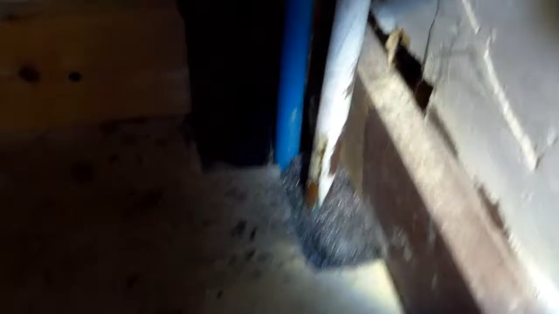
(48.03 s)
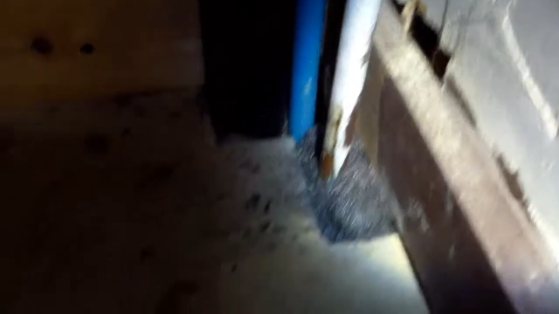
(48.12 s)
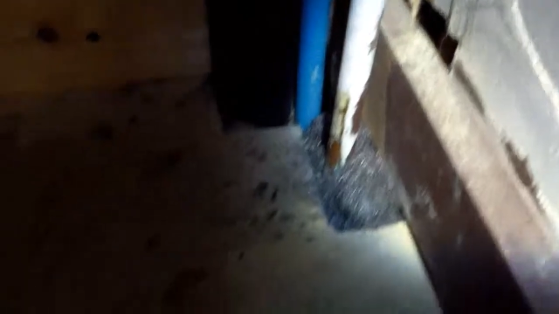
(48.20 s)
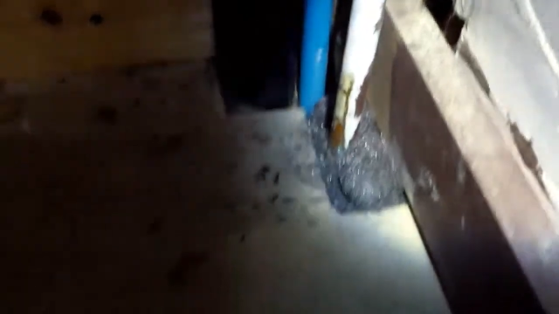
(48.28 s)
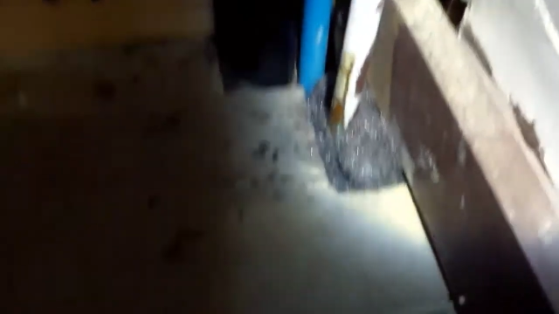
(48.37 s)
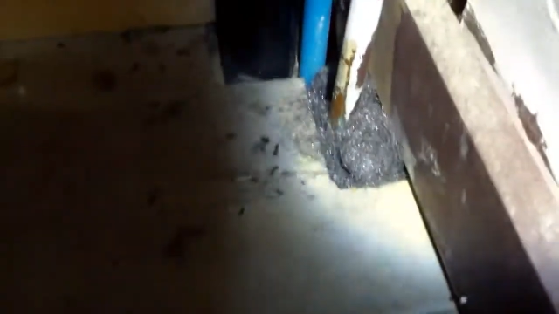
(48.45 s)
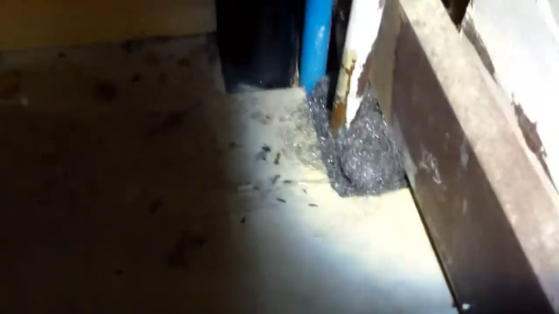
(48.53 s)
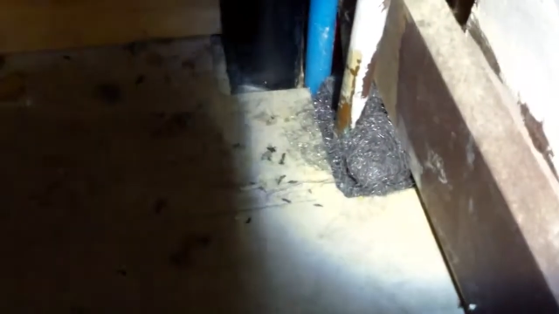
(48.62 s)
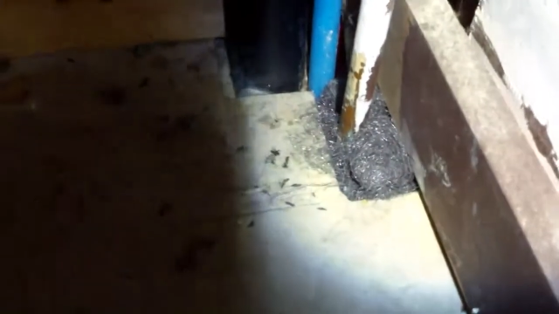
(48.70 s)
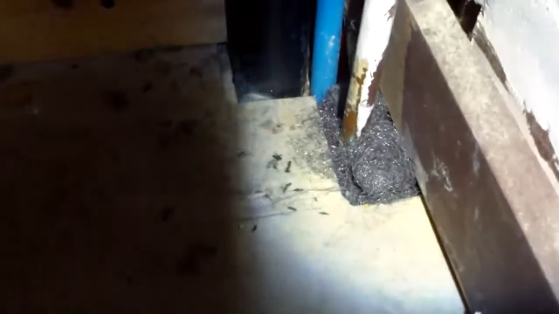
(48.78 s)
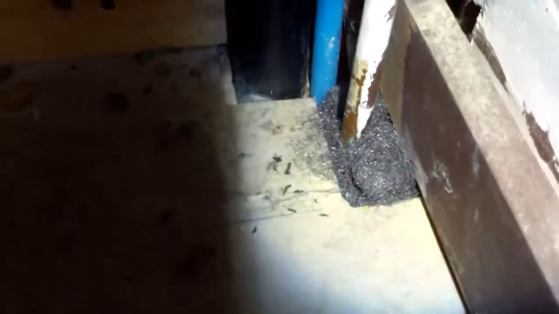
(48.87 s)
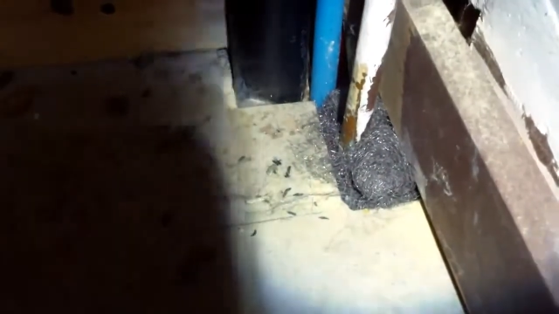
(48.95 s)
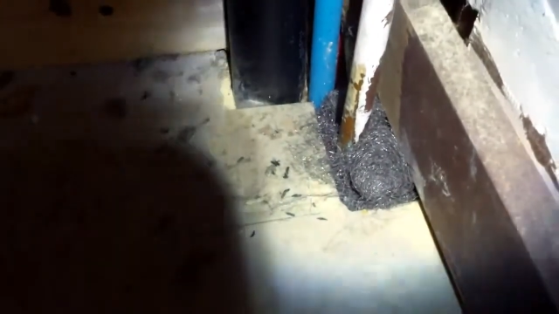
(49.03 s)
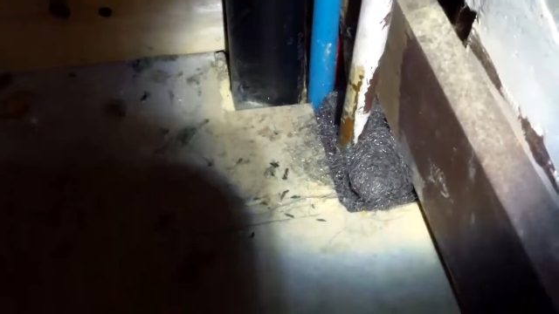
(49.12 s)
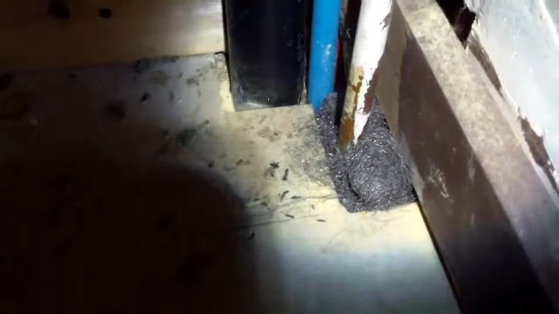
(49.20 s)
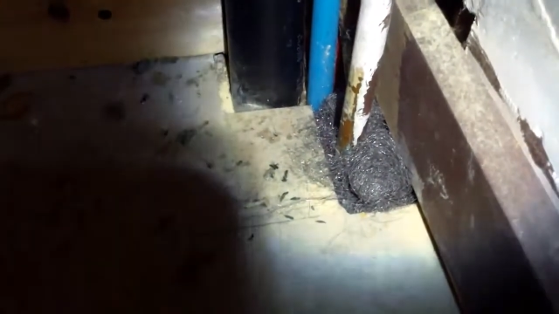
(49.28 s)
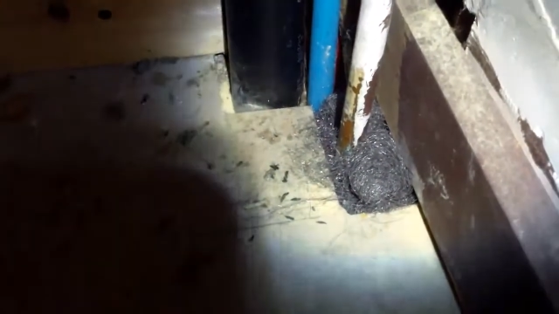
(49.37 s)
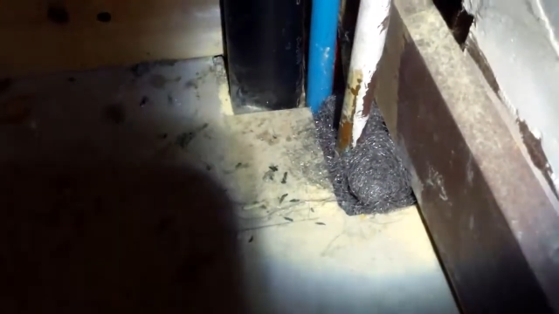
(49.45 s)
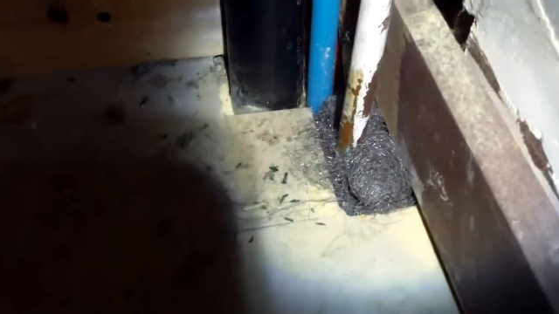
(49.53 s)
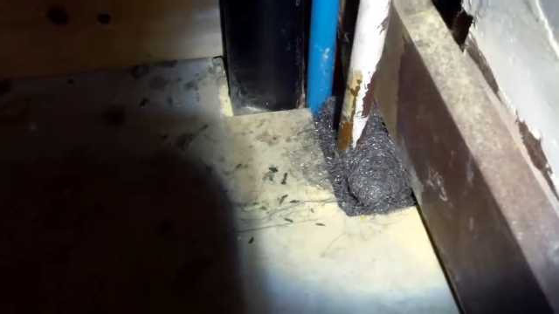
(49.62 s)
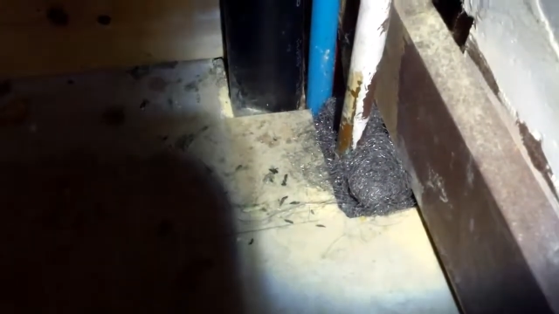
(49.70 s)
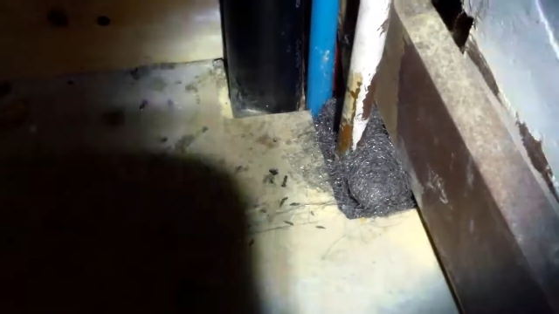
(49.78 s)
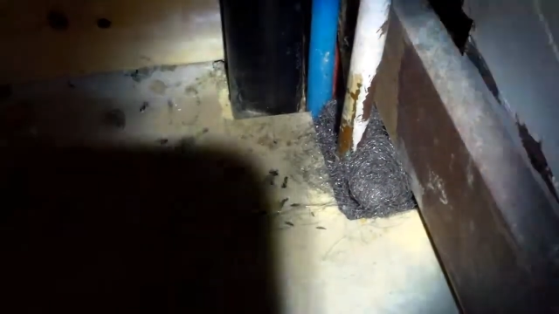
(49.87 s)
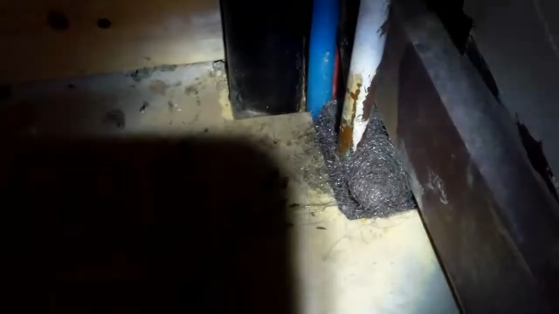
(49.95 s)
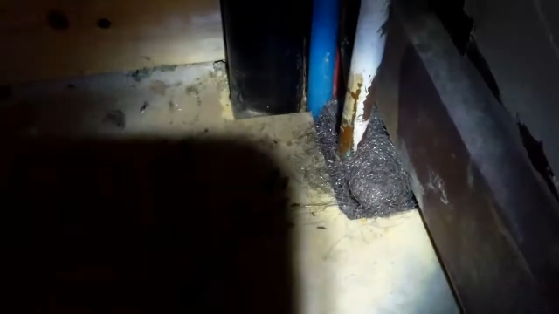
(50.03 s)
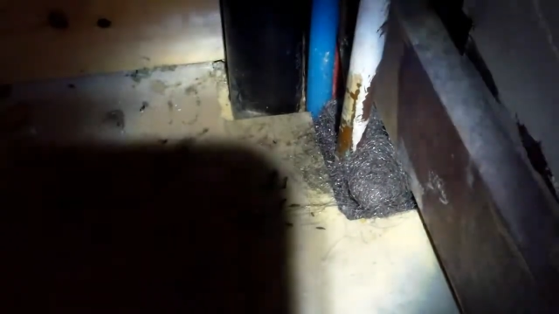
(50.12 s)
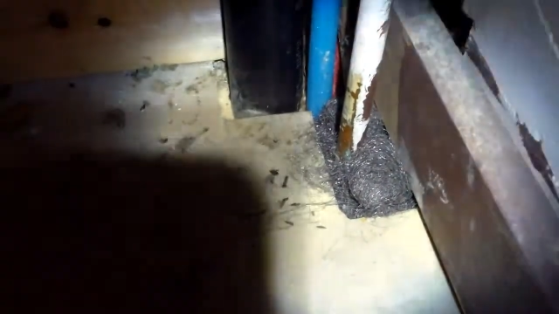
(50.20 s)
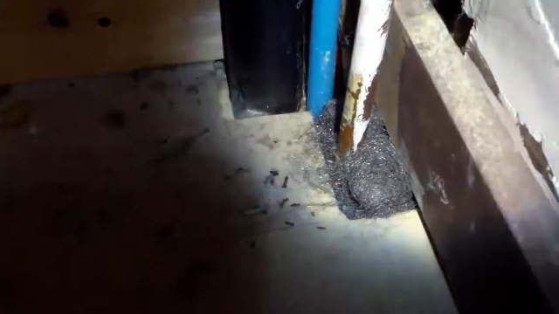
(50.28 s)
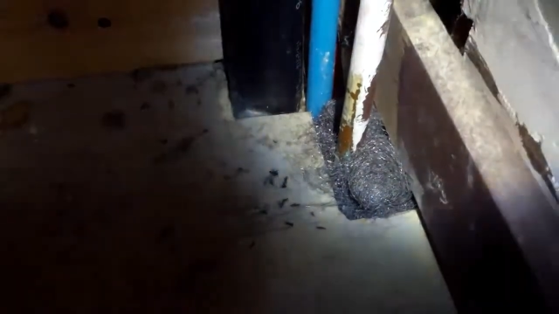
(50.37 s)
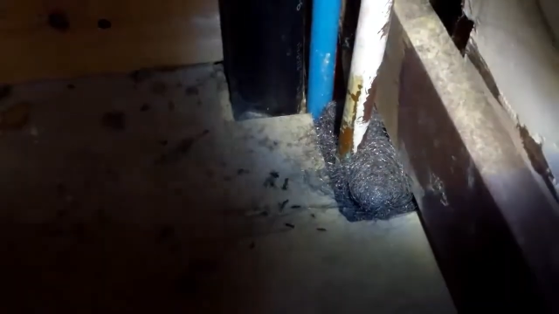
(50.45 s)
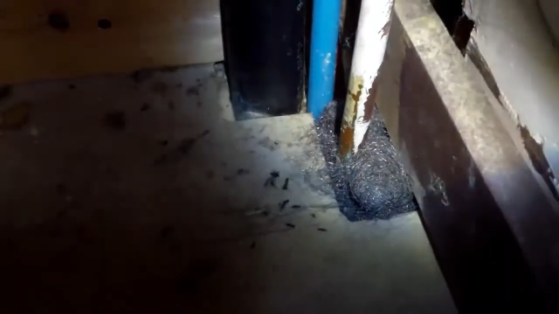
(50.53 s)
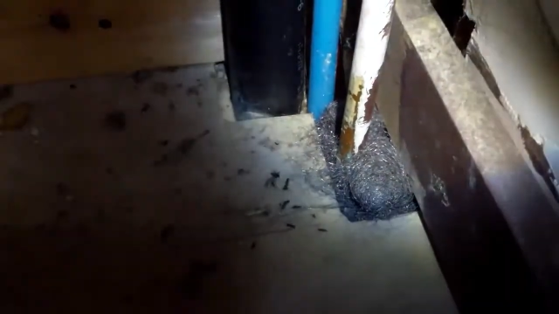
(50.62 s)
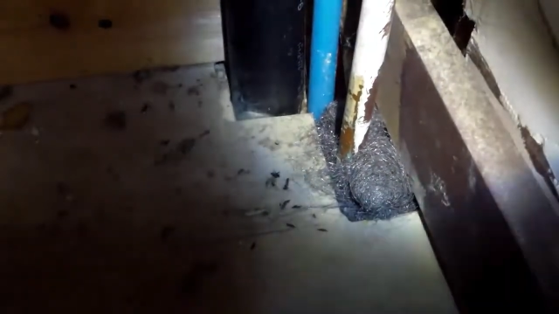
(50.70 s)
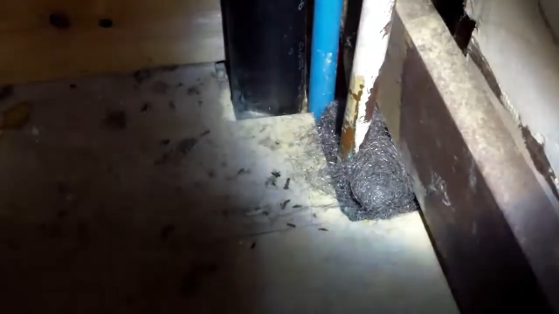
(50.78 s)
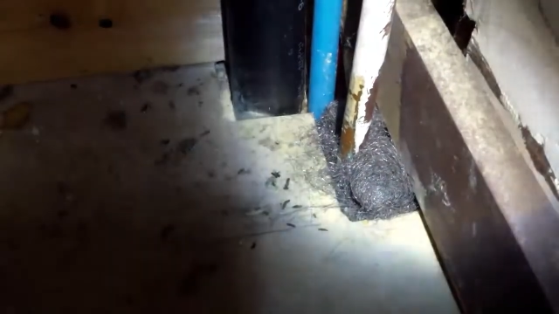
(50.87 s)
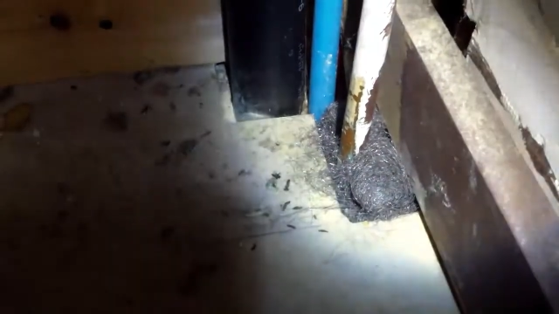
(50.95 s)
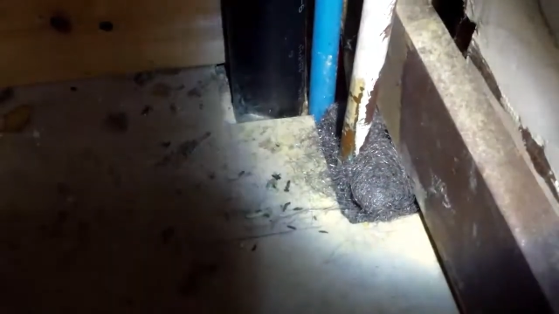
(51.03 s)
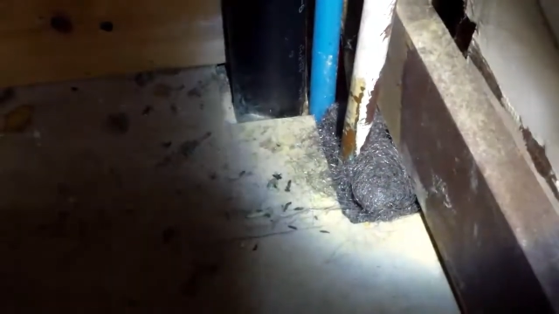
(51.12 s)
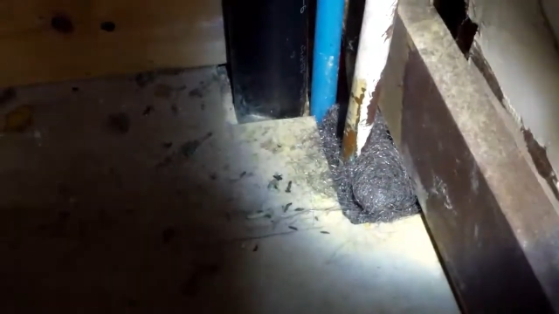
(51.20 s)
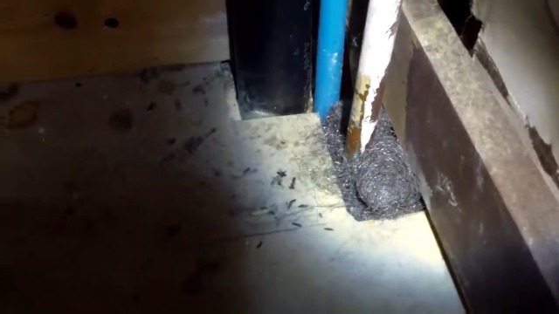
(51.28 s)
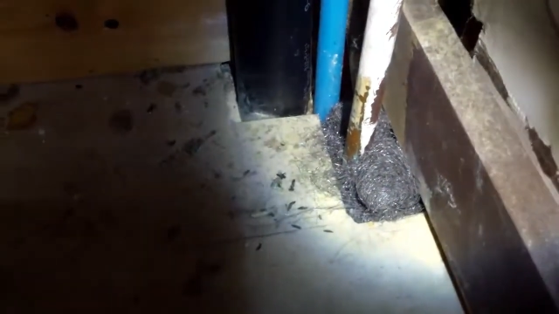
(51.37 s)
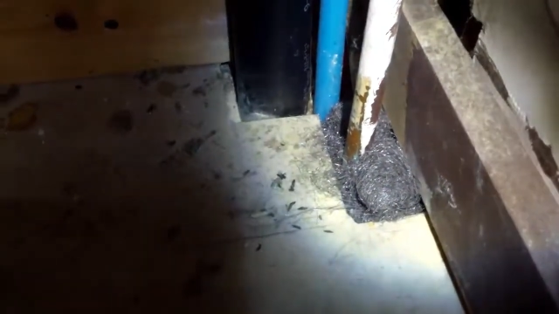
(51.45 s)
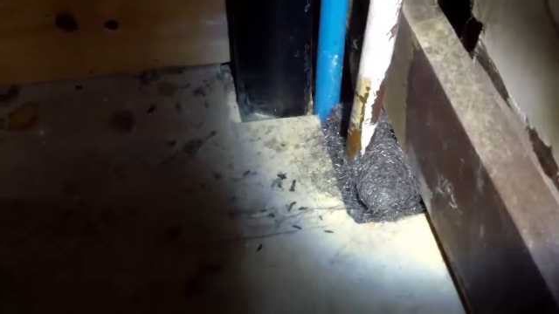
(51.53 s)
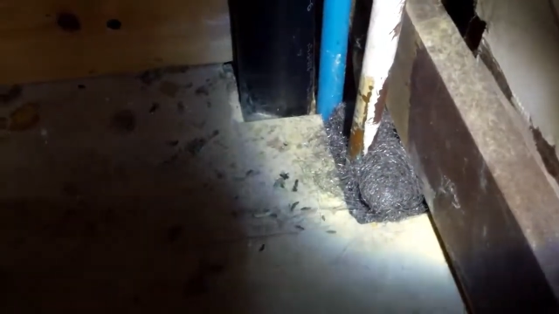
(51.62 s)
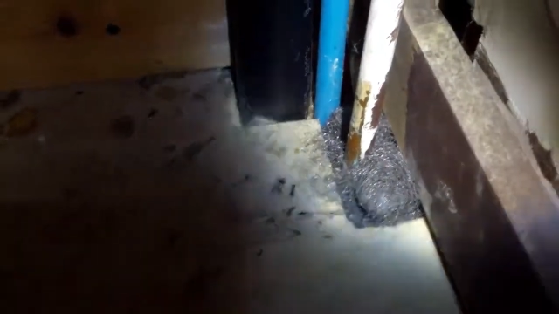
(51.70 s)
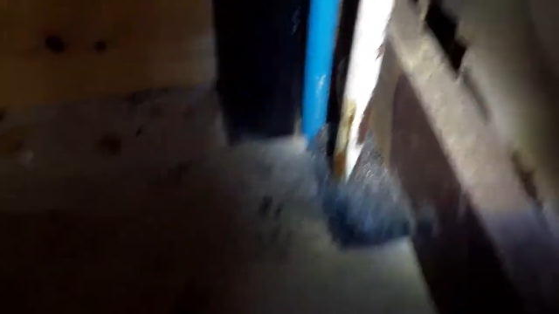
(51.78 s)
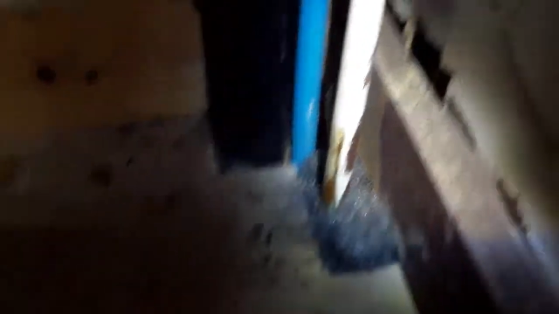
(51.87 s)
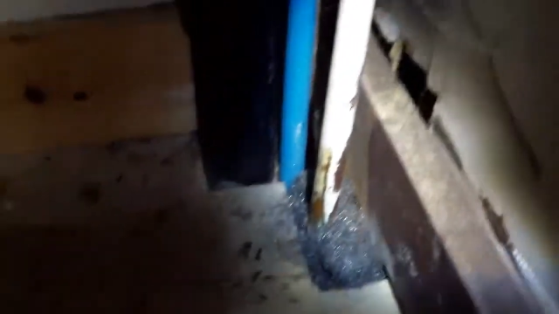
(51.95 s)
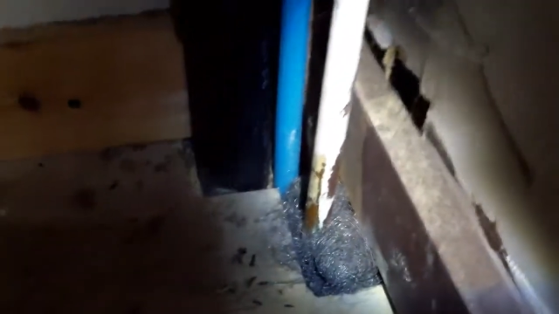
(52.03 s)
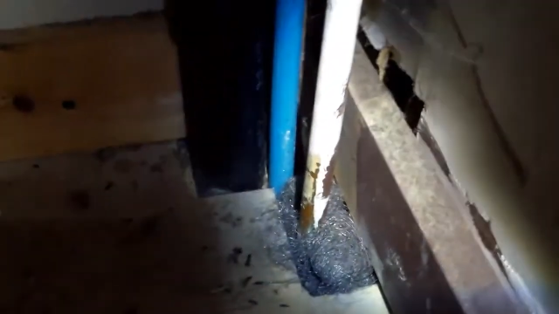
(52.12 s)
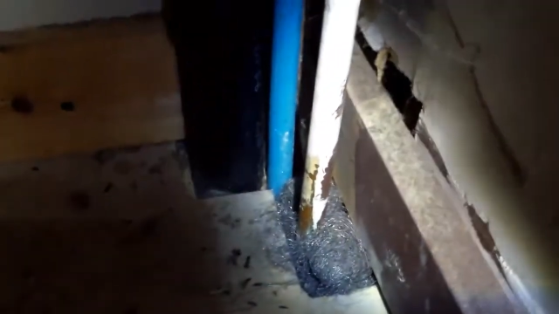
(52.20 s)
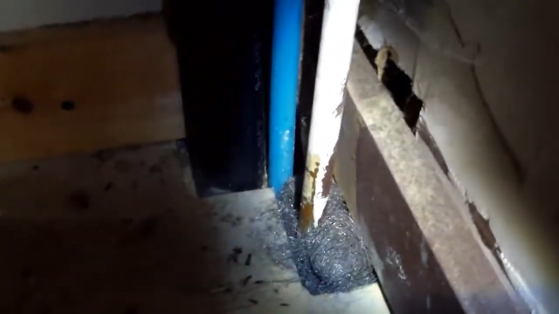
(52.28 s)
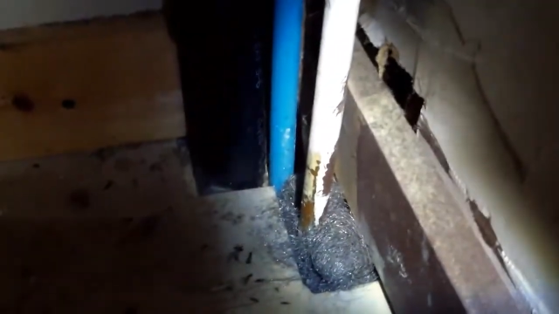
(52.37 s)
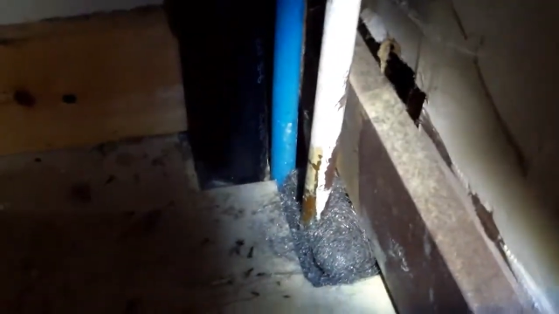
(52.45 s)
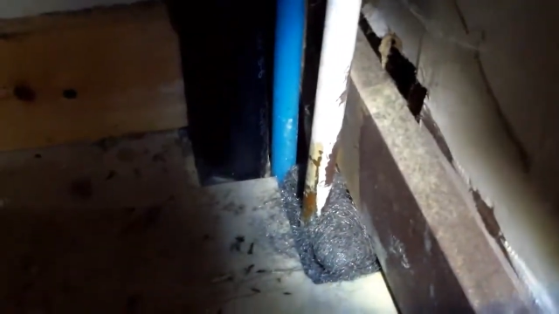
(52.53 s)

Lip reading: Nobody's mouth can be seen.